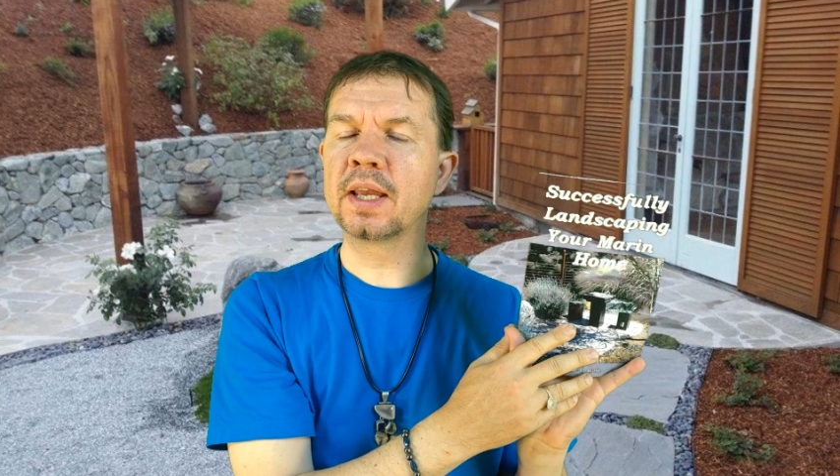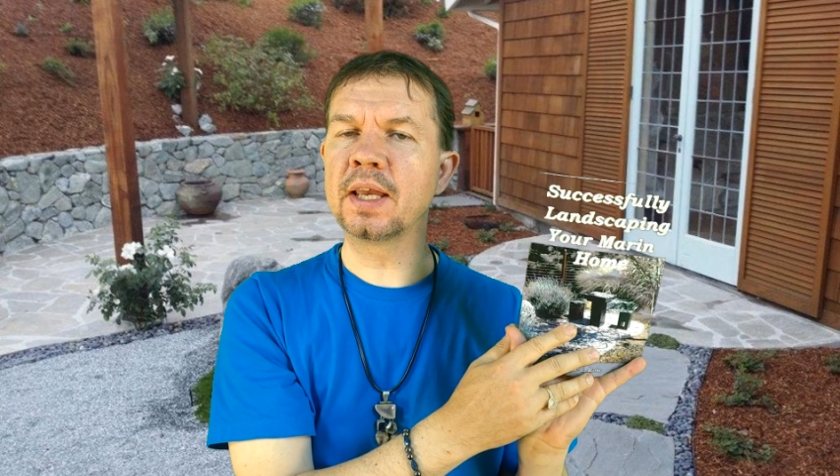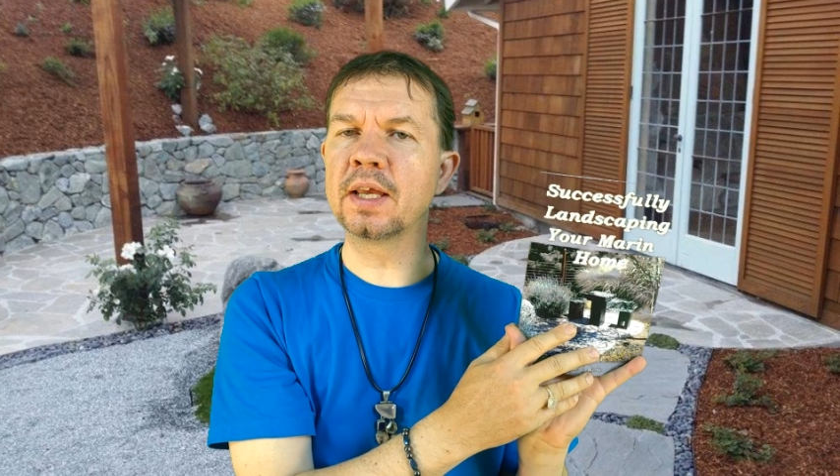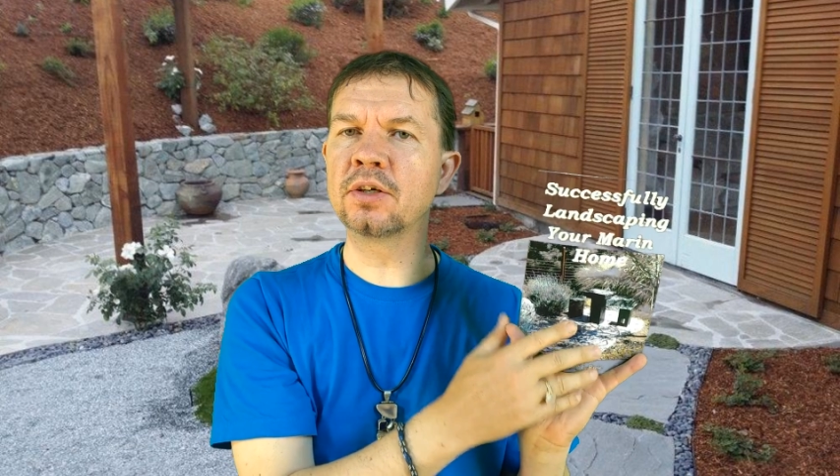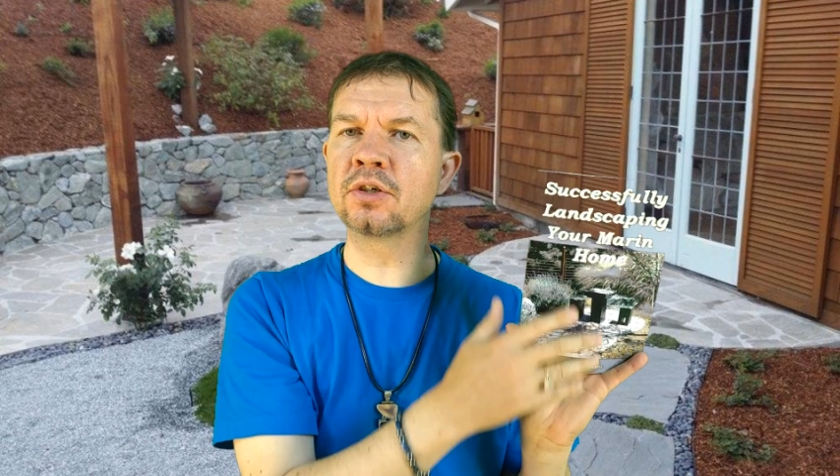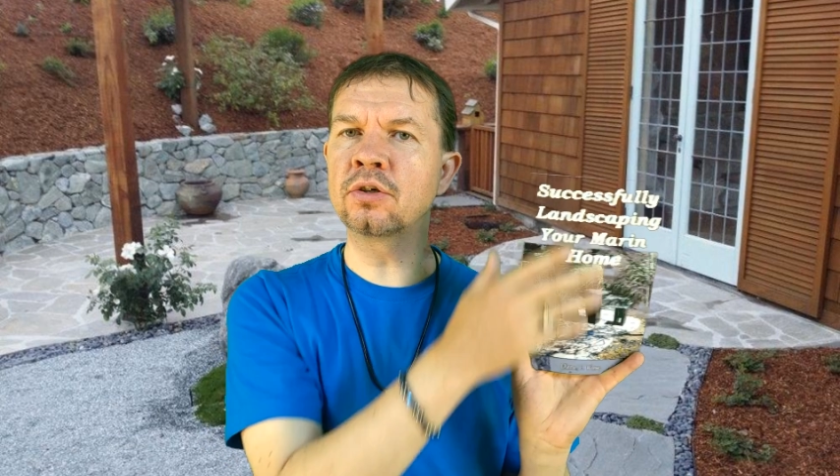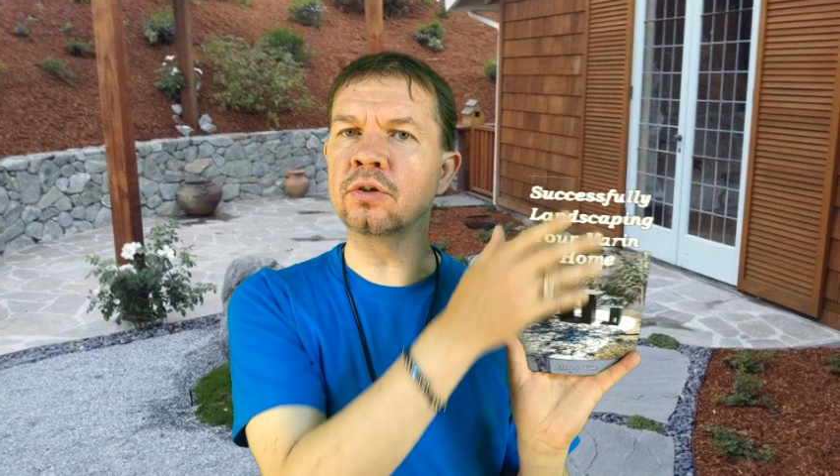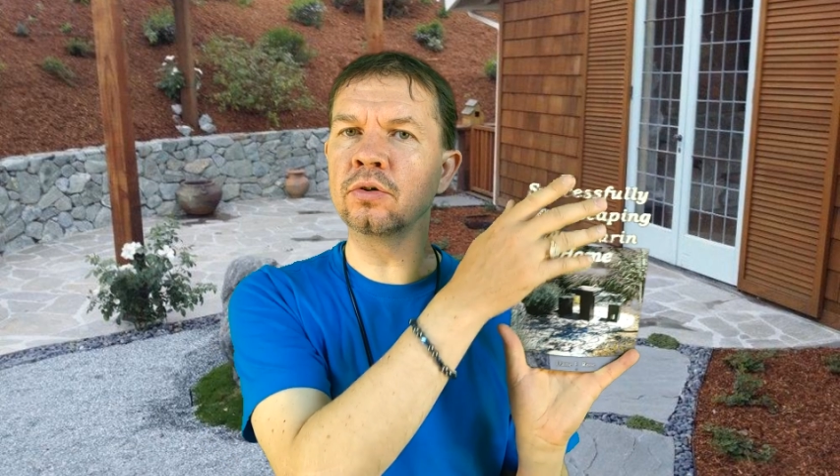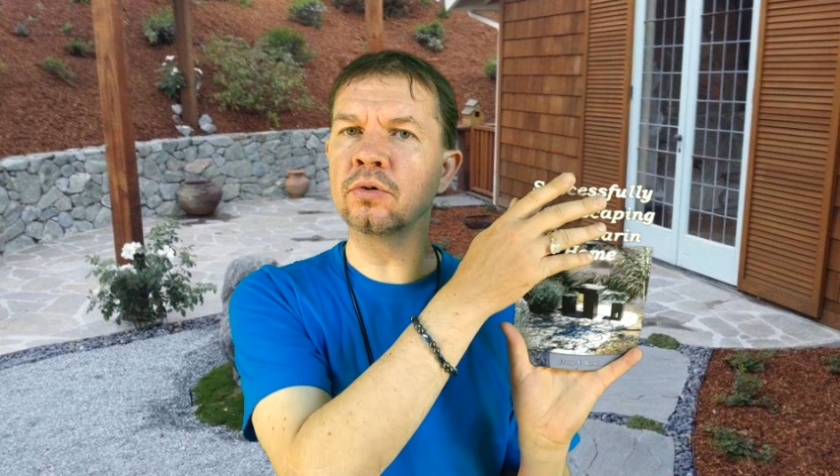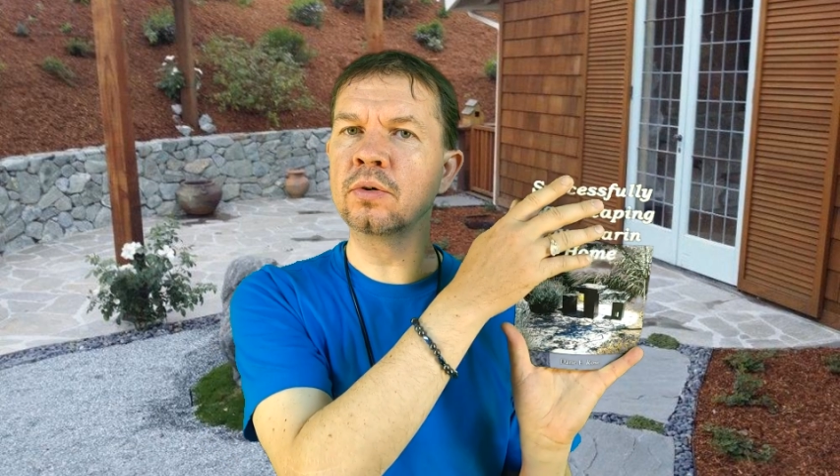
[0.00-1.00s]

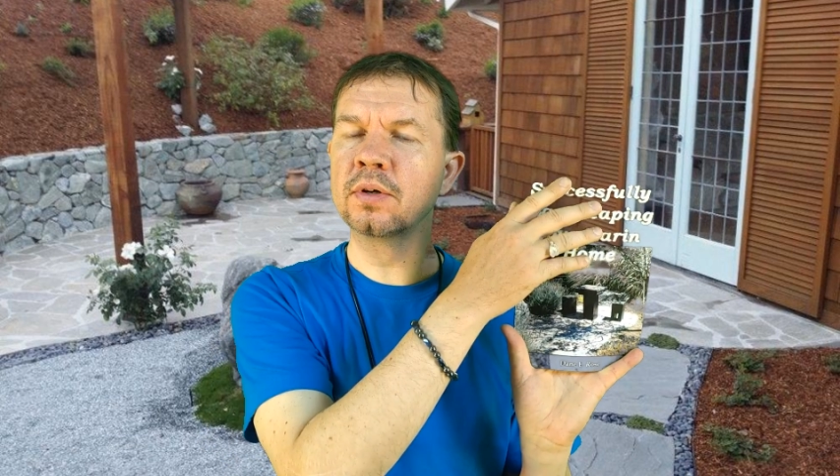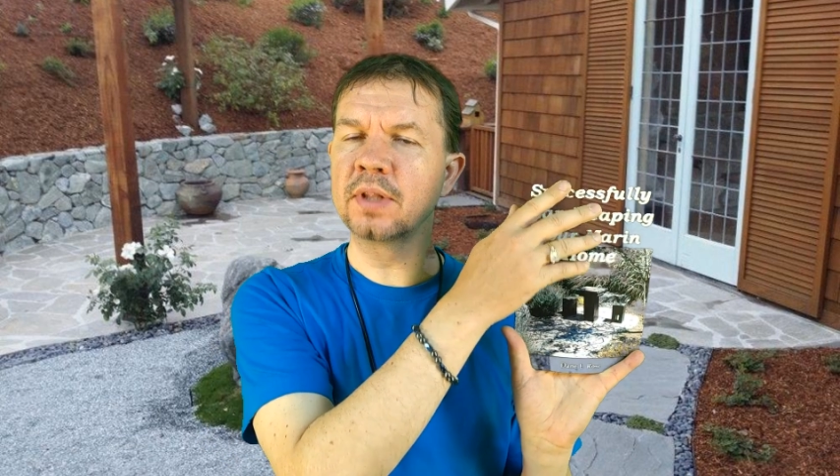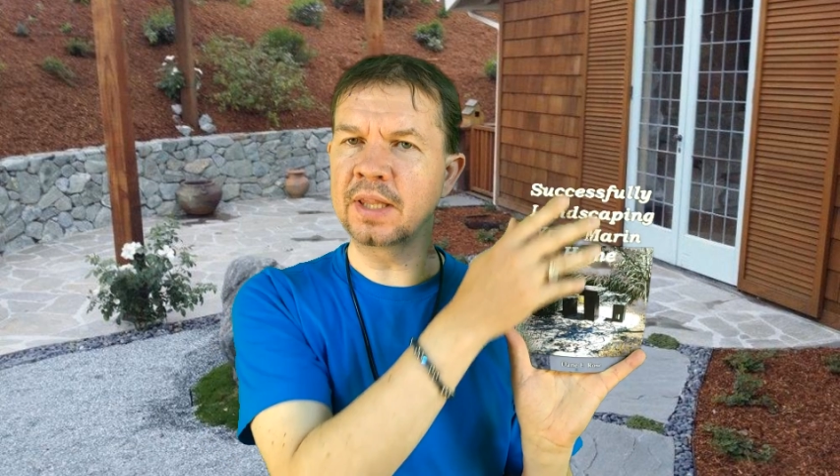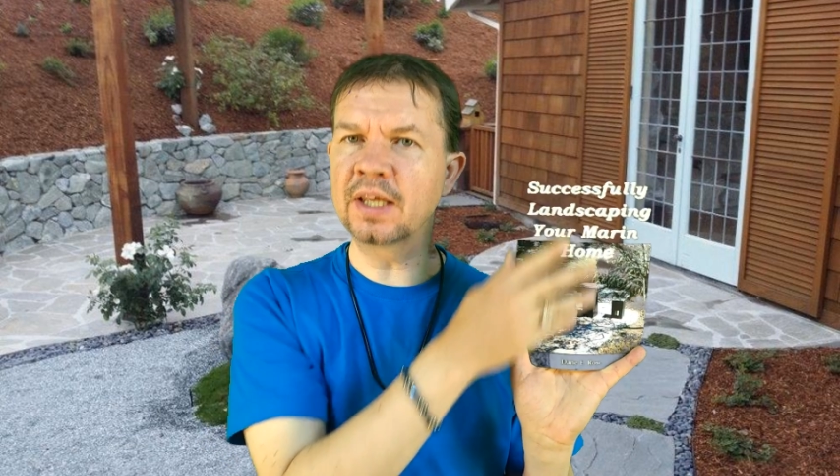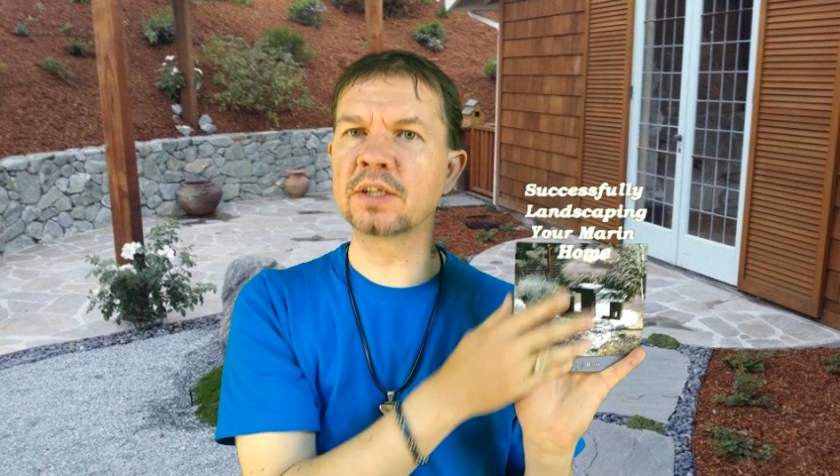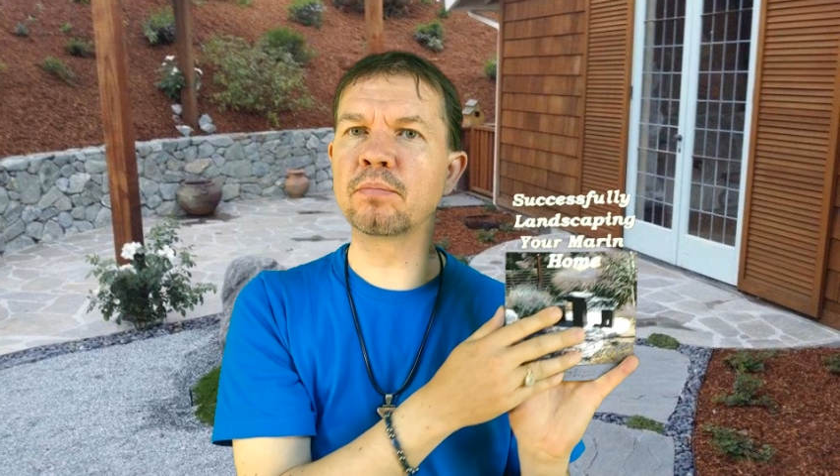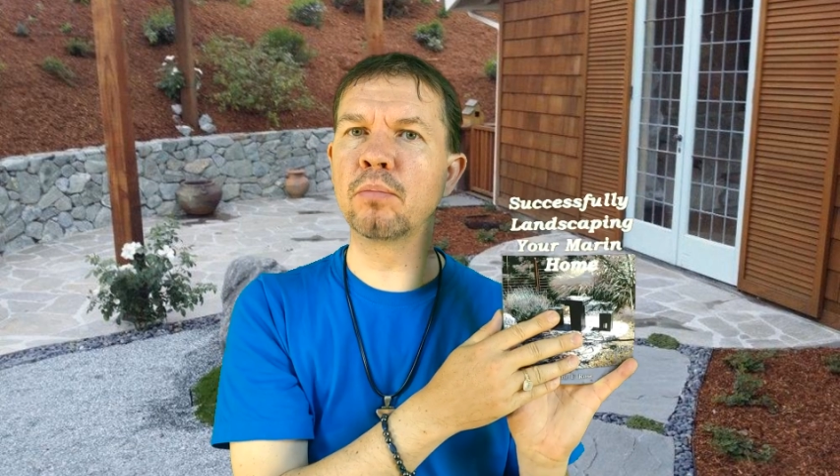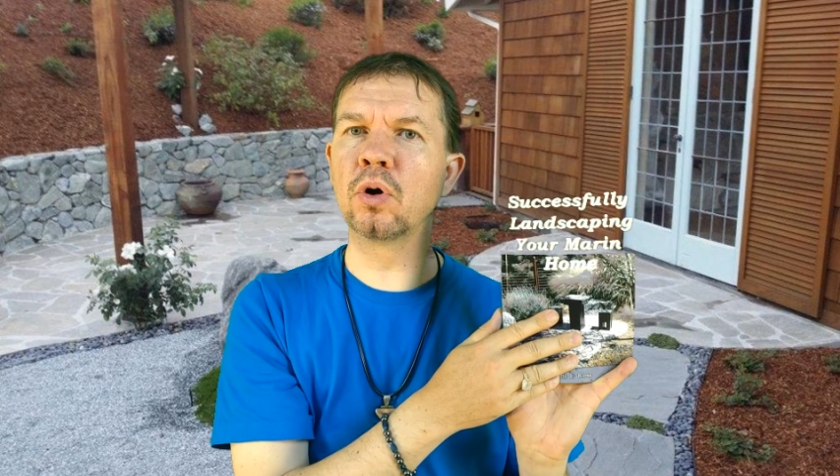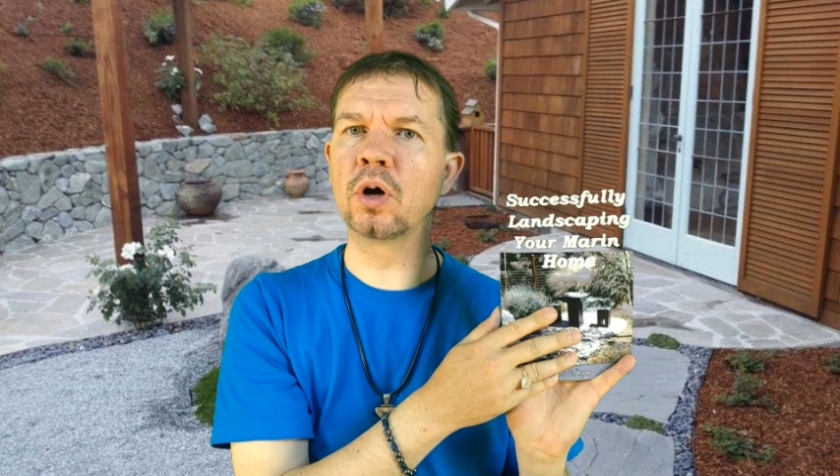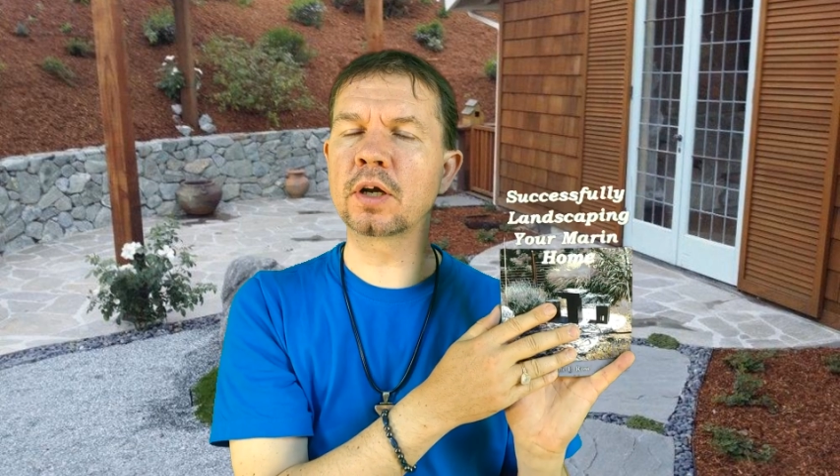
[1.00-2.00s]
into this
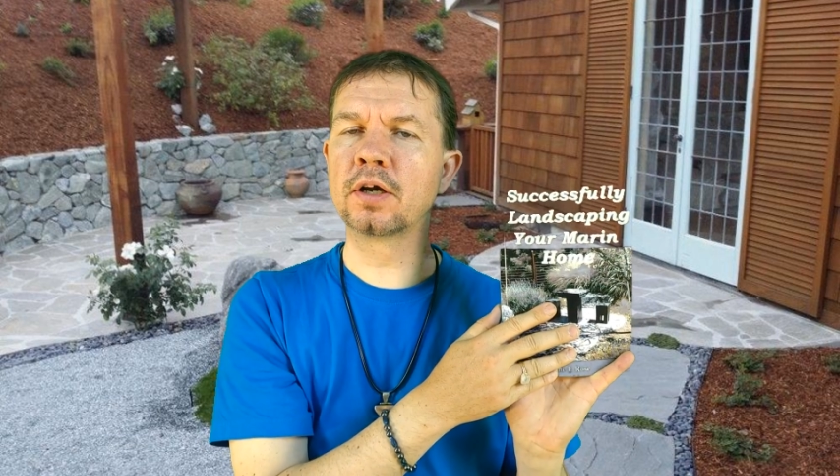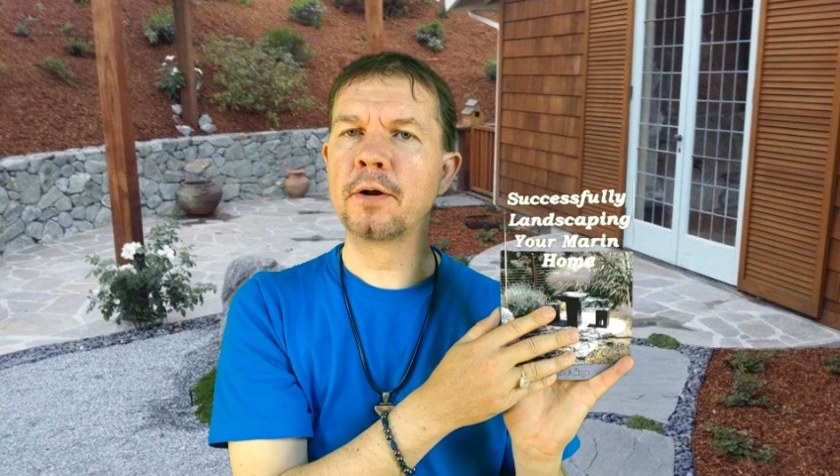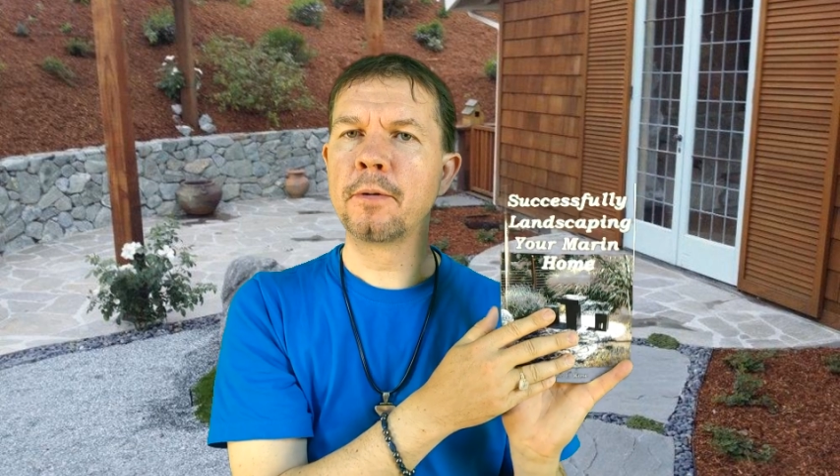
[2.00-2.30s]
book,